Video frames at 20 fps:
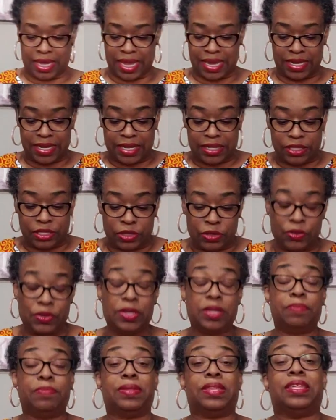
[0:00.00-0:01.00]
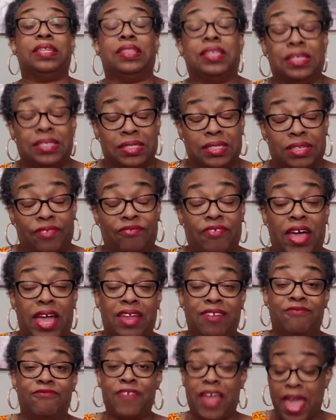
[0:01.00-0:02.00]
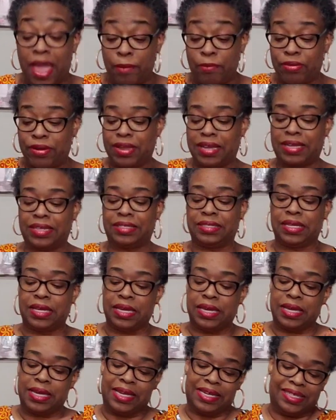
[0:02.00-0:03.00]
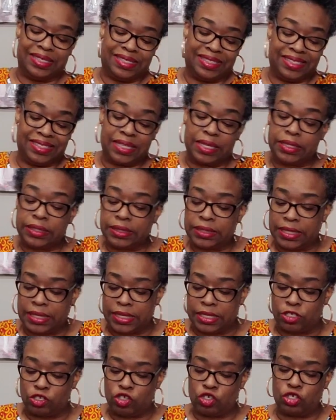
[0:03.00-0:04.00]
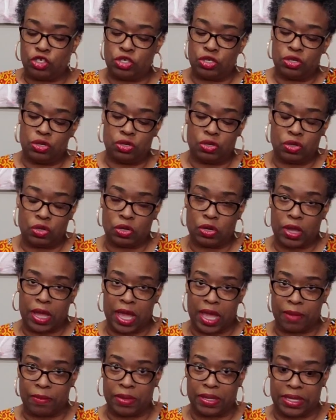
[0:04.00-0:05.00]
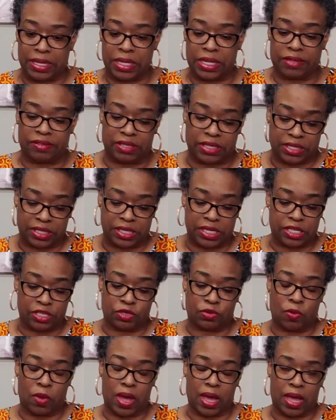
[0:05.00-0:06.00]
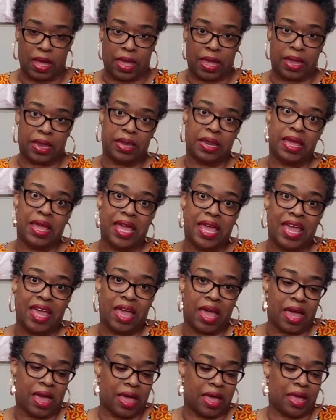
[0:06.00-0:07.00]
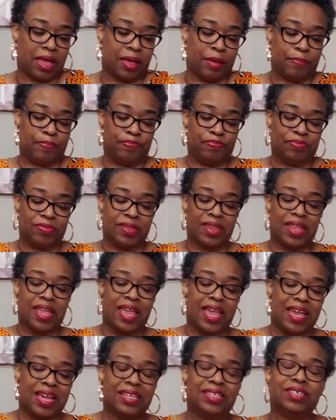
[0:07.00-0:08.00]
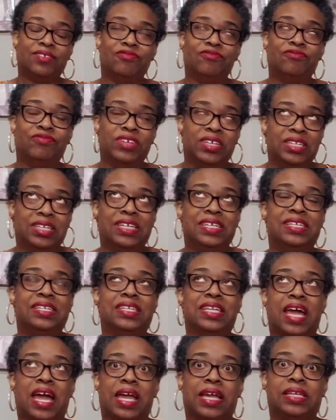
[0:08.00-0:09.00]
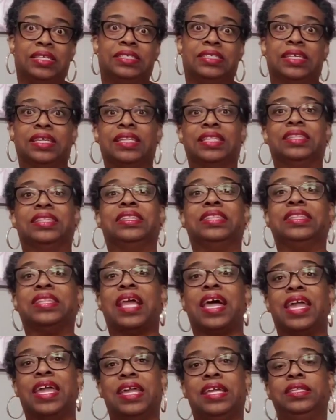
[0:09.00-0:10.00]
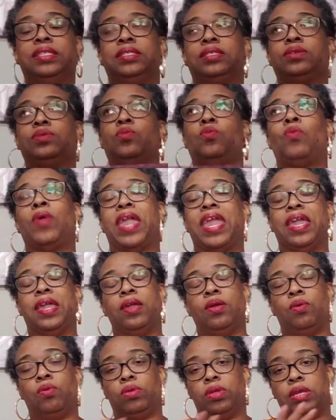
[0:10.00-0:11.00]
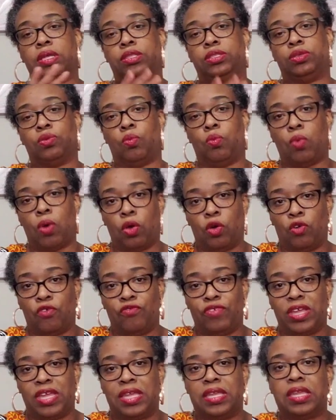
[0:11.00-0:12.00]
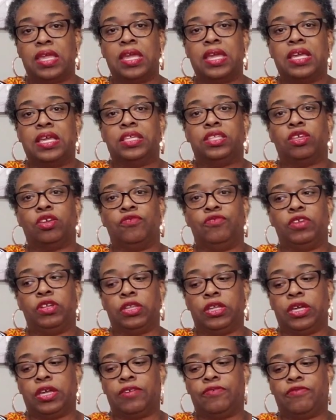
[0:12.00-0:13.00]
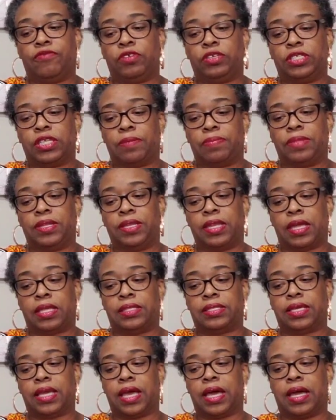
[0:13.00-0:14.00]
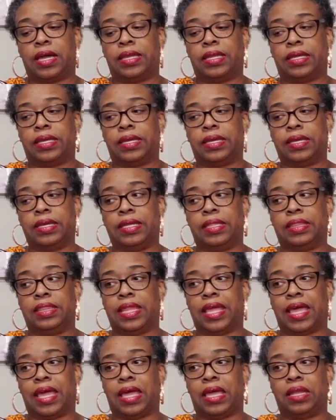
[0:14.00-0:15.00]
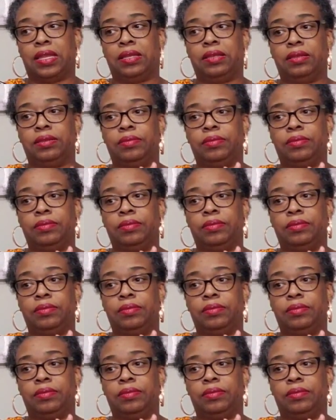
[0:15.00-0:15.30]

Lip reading: cutting into it, but this is a Fine Fabrics, 60-inch, I believe, 60-inch wide. Has a really nice lightweight, it's a woven. So if you're looking for something that's kind of in that